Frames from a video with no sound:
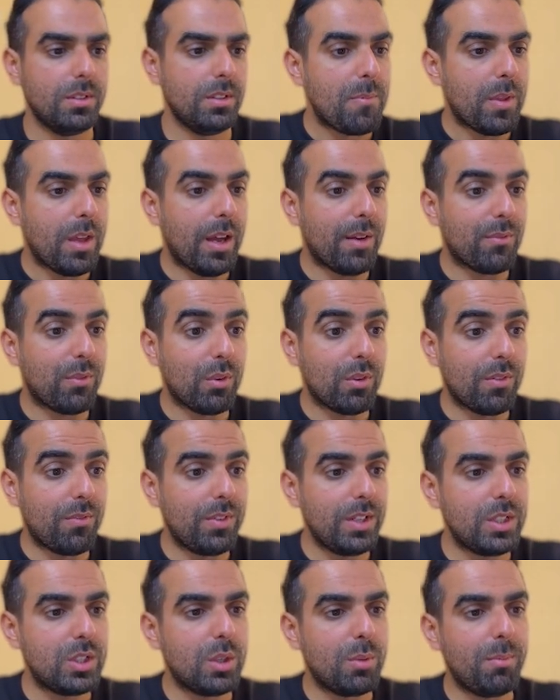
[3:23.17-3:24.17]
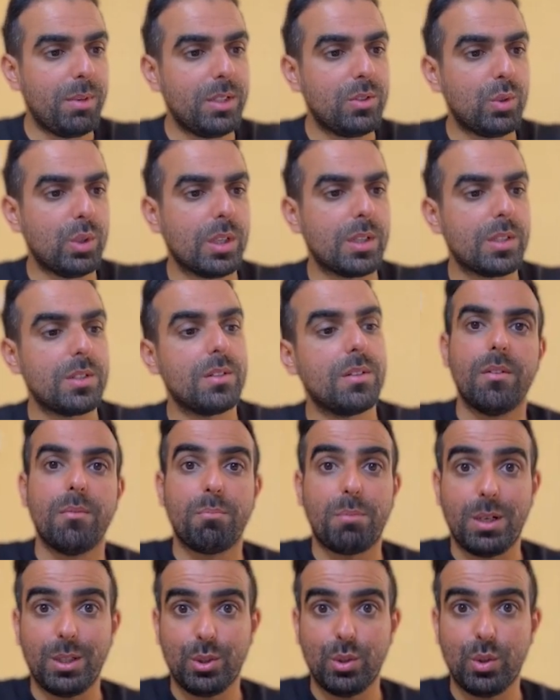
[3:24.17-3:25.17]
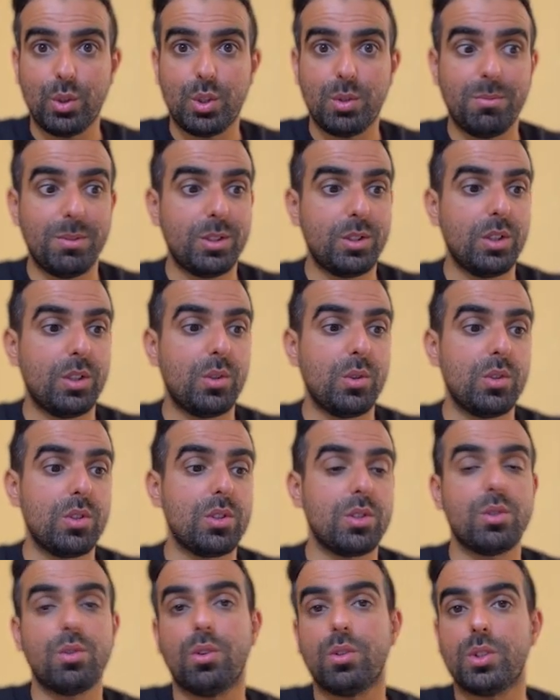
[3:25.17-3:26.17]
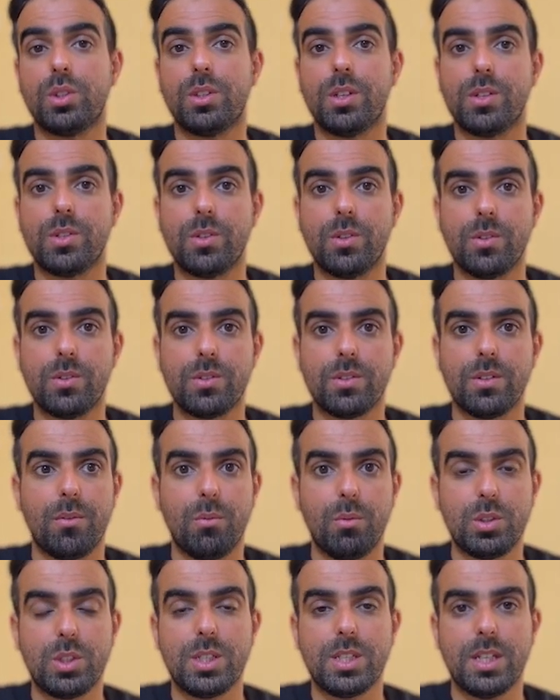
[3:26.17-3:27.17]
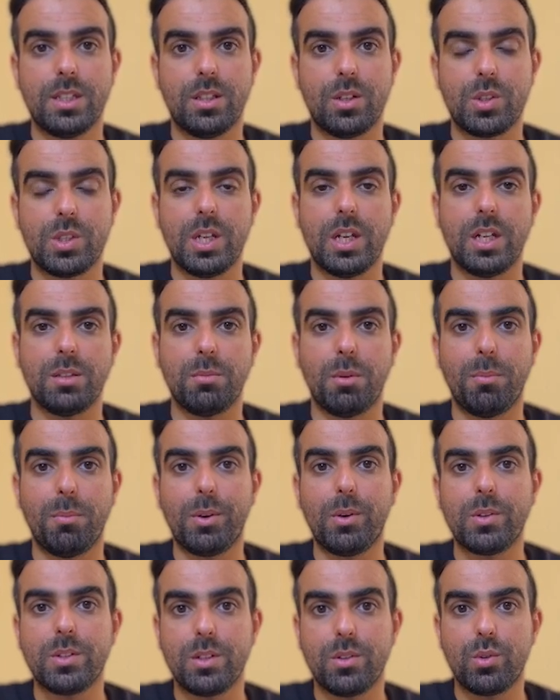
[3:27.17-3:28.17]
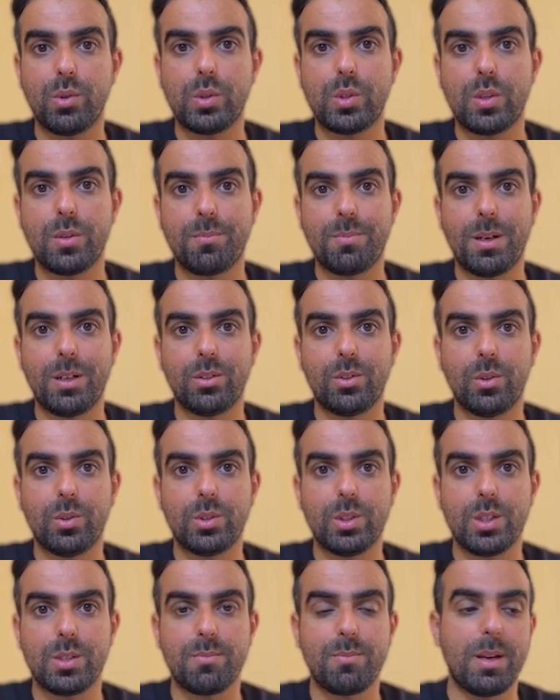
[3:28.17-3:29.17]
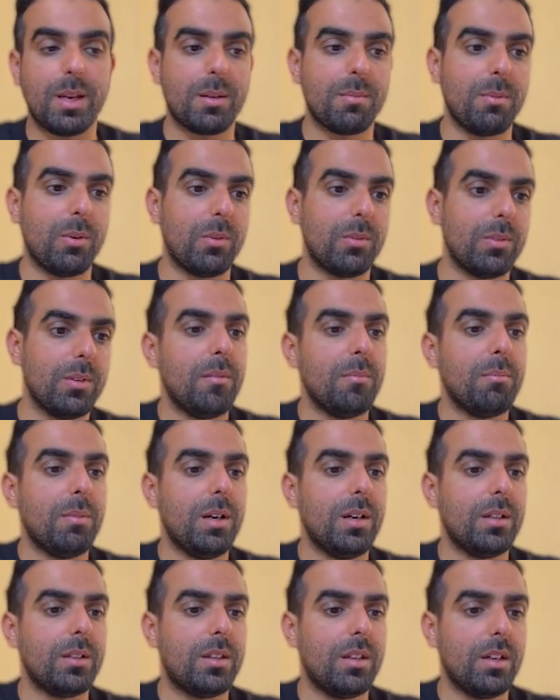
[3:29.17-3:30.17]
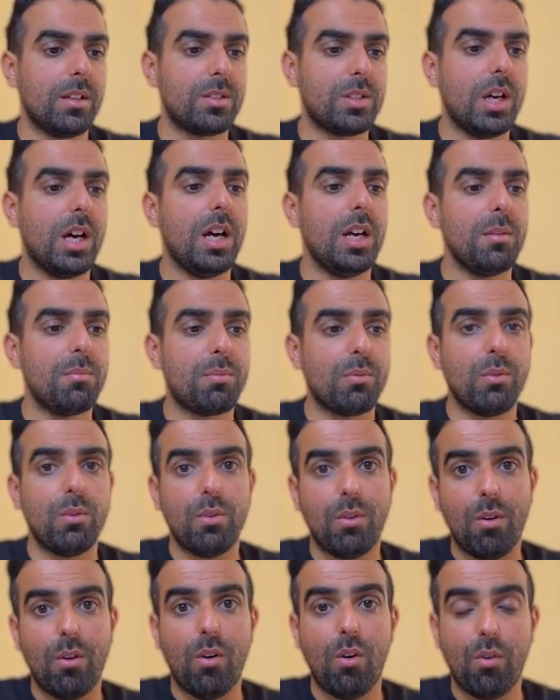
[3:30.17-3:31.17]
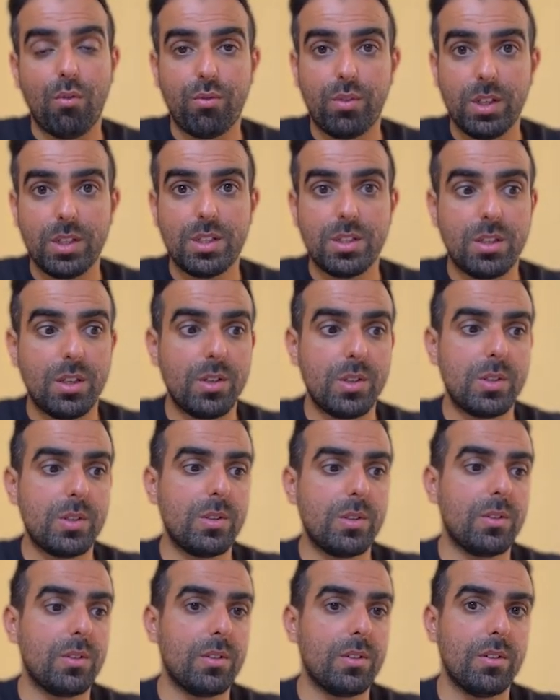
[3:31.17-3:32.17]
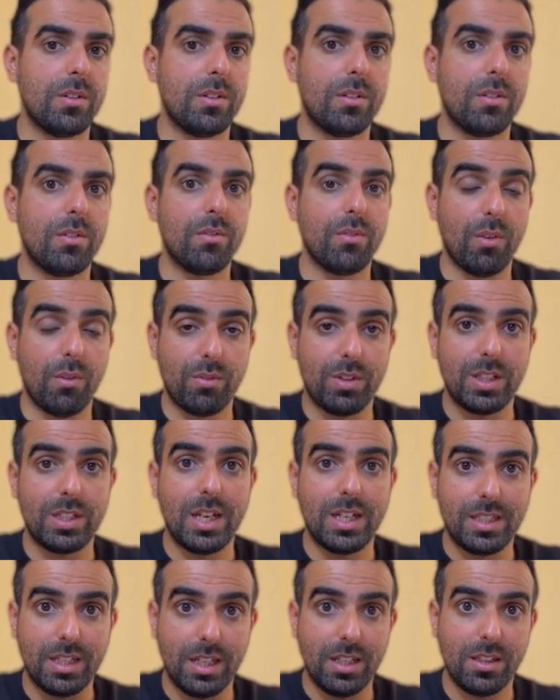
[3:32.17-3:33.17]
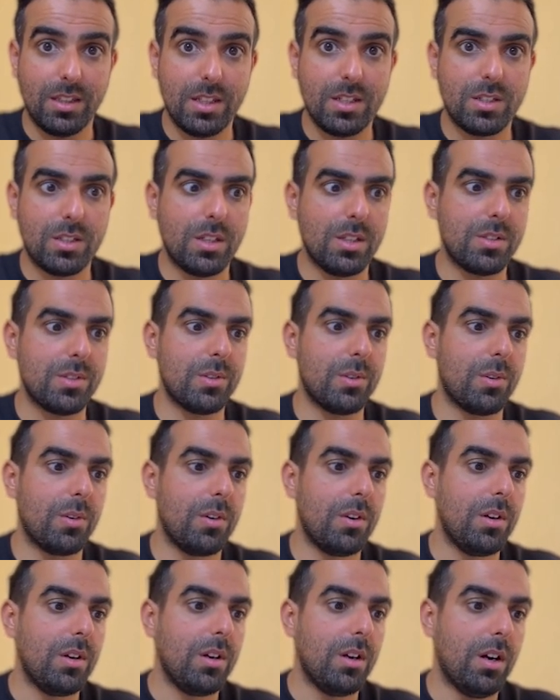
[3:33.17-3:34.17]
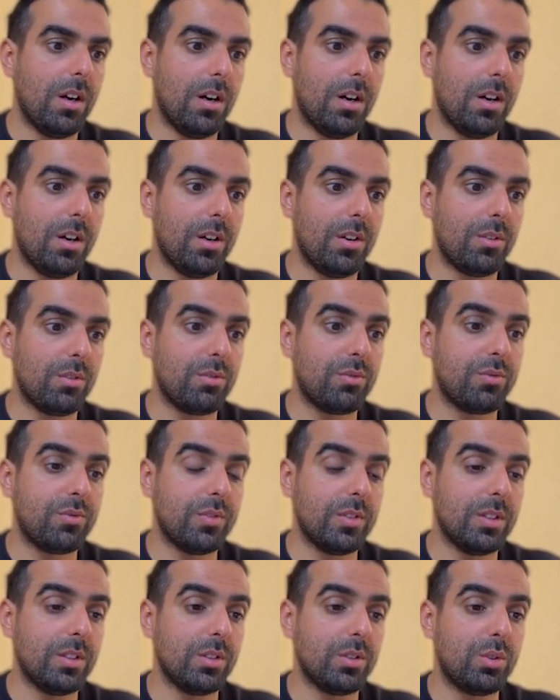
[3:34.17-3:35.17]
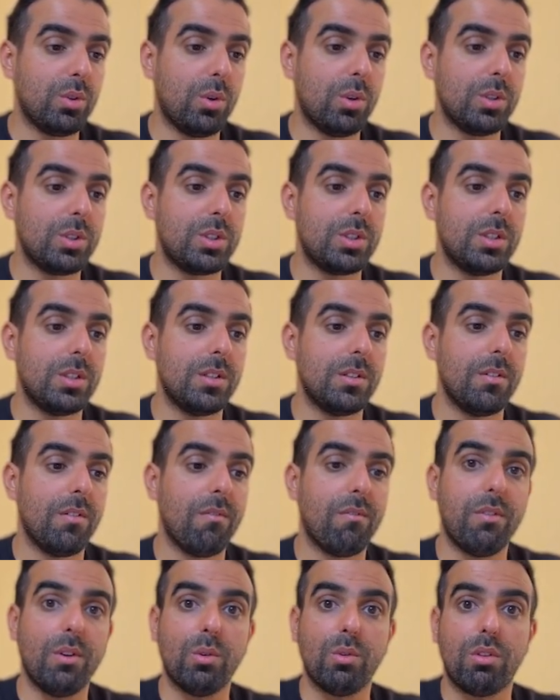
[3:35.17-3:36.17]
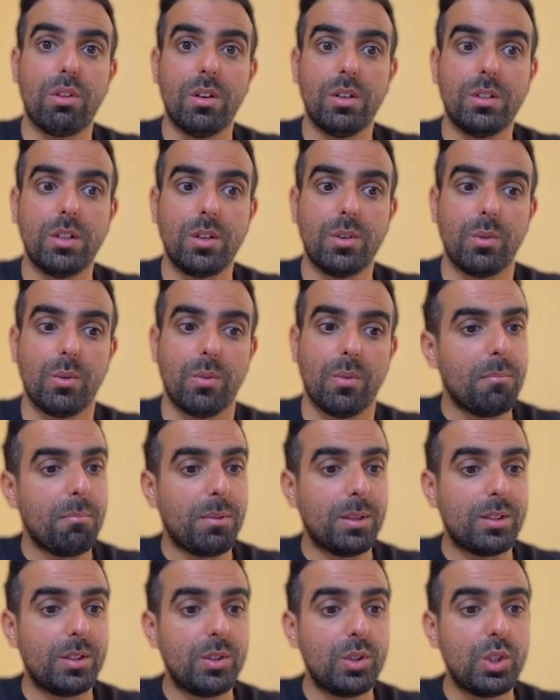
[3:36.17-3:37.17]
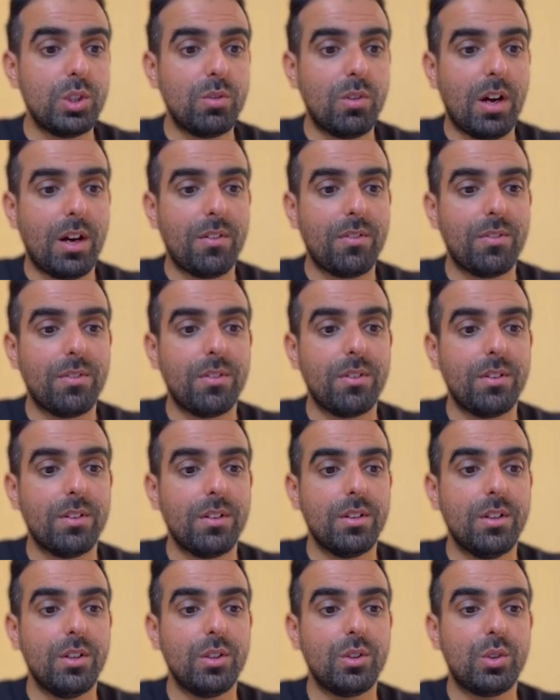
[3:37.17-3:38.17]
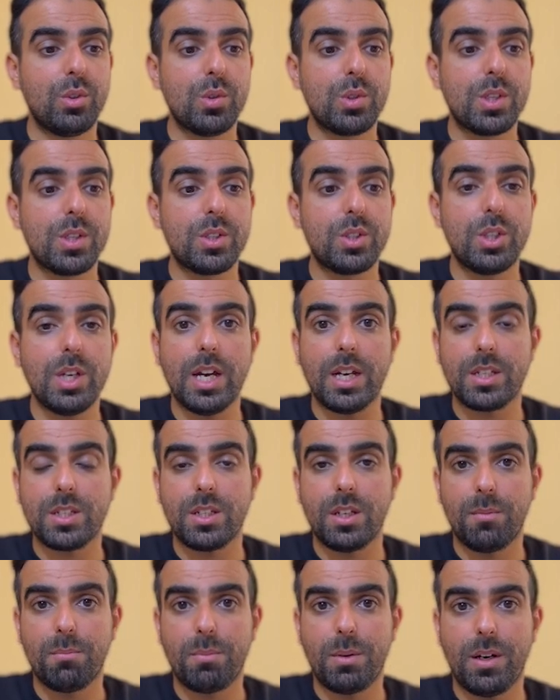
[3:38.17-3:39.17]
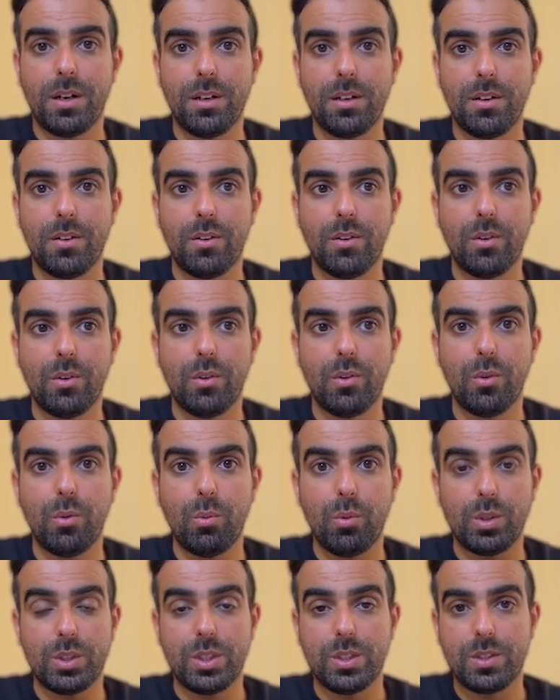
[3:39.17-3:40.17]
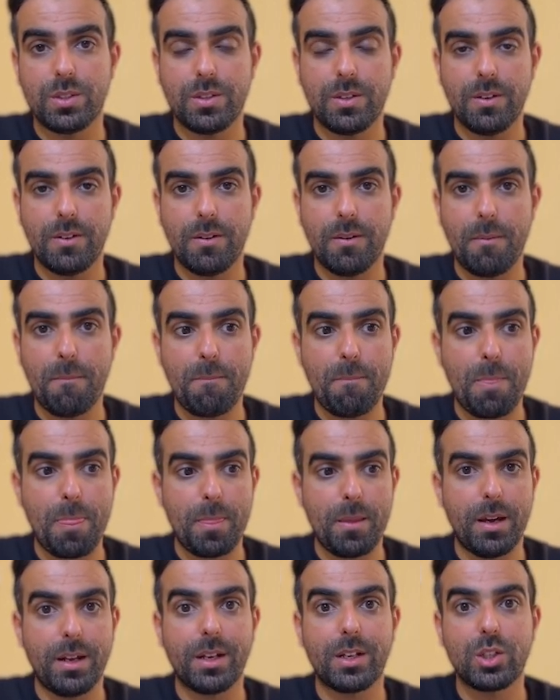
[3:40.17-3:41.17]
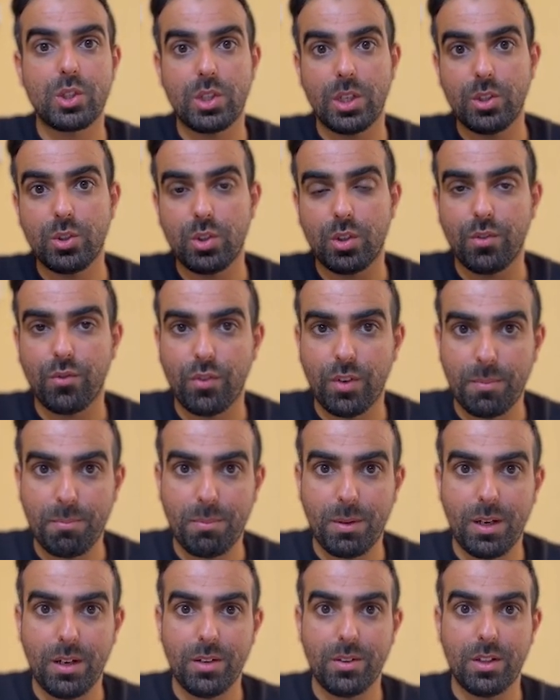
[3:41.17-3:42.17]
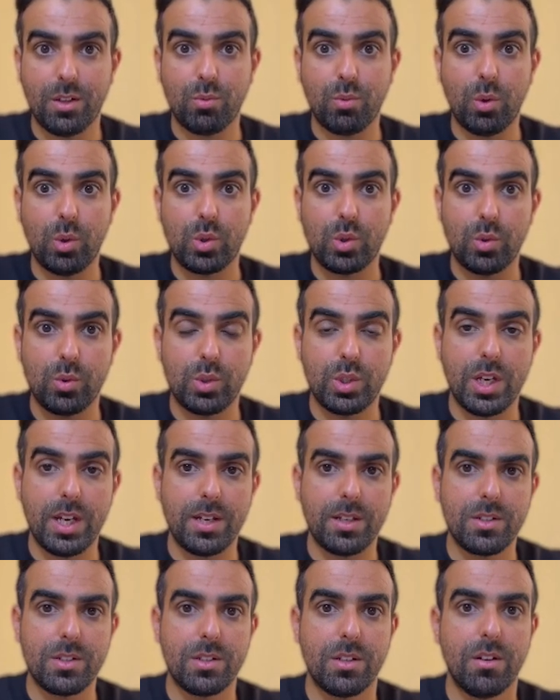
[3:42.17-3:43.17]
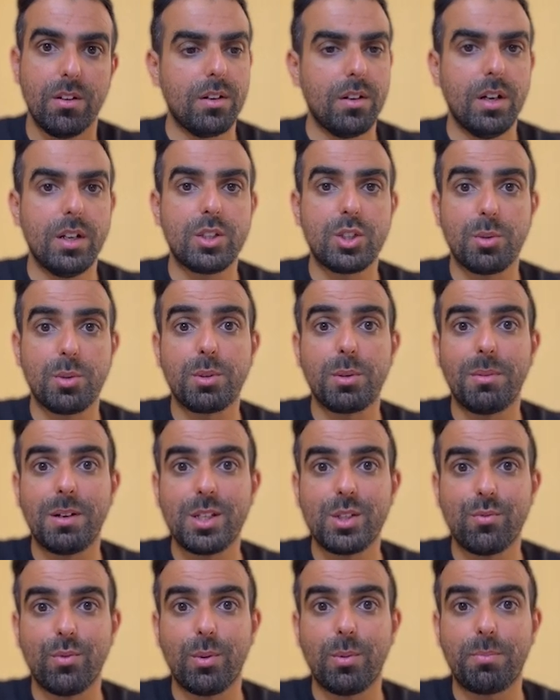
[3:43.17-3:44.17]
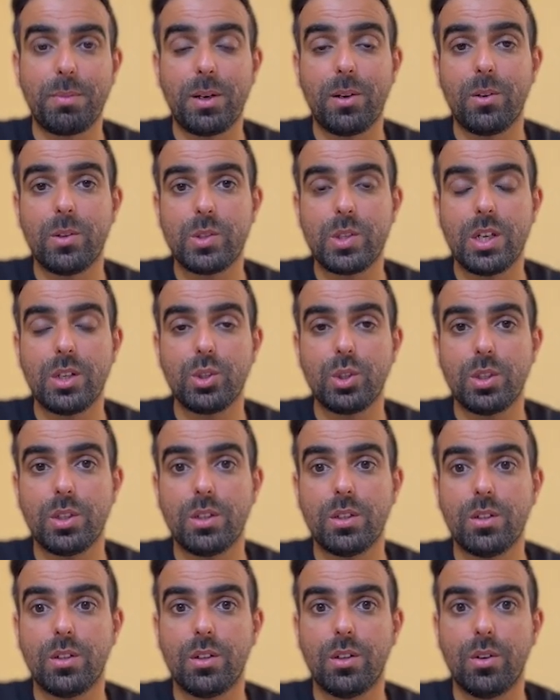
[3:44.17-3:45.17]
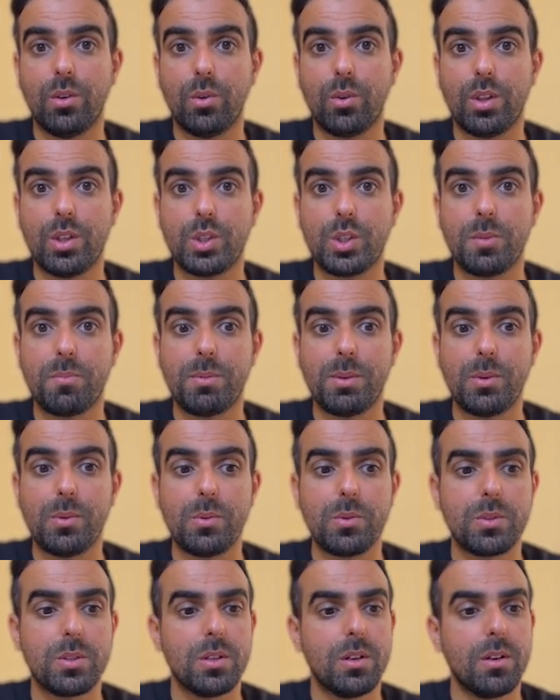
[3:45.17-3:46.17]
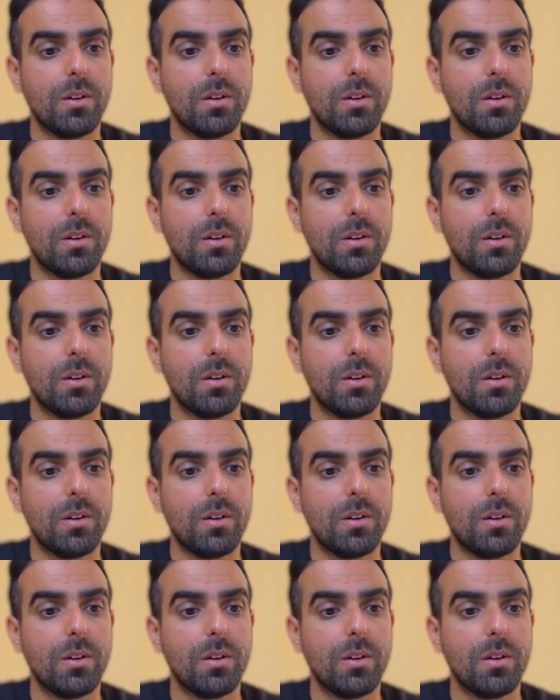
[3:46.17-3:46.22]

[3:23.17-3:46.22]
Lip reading: And for the feature matrix, pytorch-geometric uses torch tensors, which is understandable because it uses PyTorch as backbone. But the type of this tensor, of the data in this tensor, are of torch float32. But in Jraph, it uses JAX NumPy, which is an extension of NumPy that works on JAX. It's optimized for parallelization on the GPUs.